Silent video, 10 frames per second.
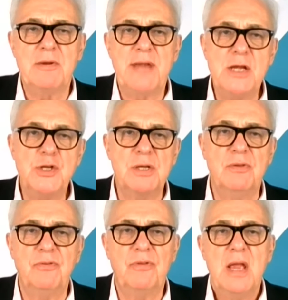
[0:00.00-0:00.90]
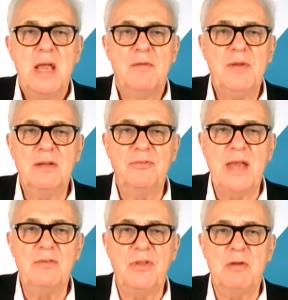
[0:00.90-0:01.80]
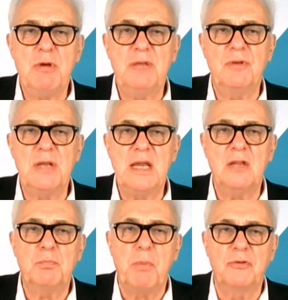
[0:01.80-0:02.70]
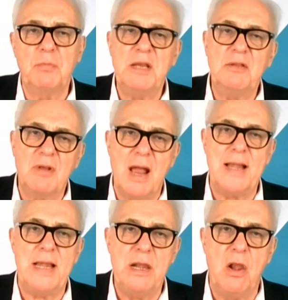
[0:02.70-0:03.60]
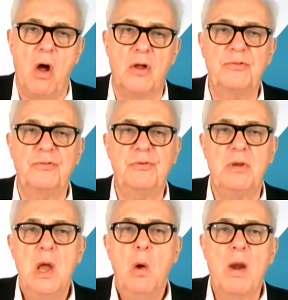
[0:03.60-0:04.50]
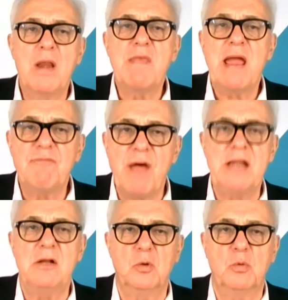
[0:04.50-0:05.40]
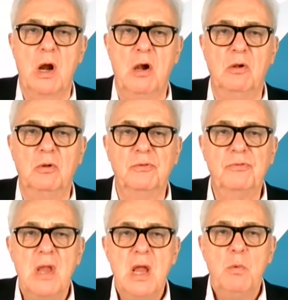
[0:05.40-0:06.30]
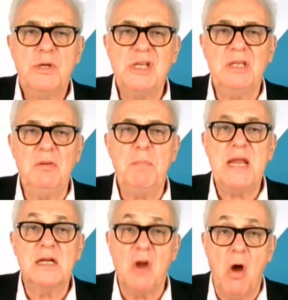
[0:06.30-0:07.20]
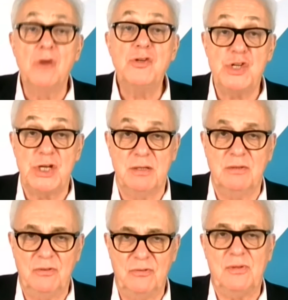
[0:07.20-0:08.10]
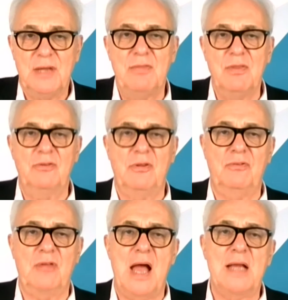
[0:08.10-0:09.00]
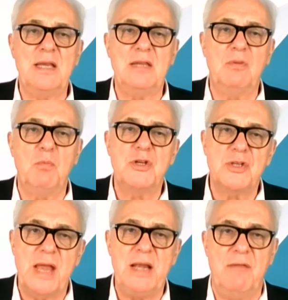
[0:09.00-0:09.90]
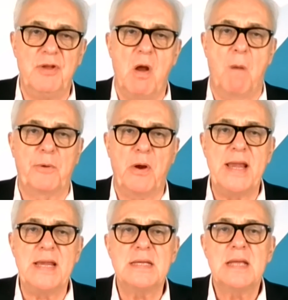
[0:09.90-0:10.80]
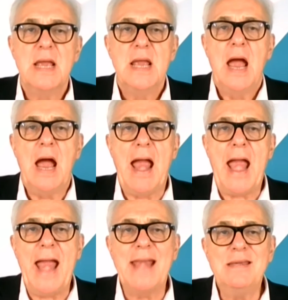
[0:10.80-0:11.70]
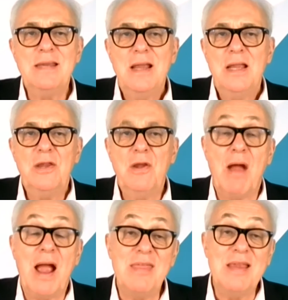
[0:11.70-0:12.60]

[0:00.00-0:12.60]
foundations have, in a sense, in recent years, possibly slightly lost one of their vital roles, which is to be a conscience in the societies in which they live and operate. And, you know, I